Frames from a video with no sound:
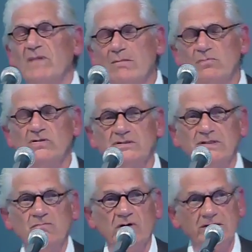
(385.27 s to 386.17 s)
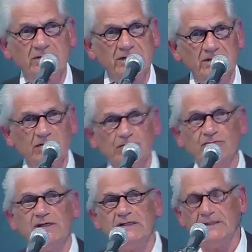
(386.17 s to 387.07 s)
members and residents
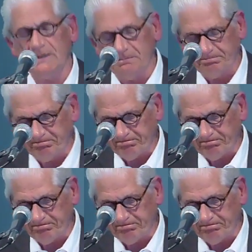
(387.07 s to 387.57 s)
treated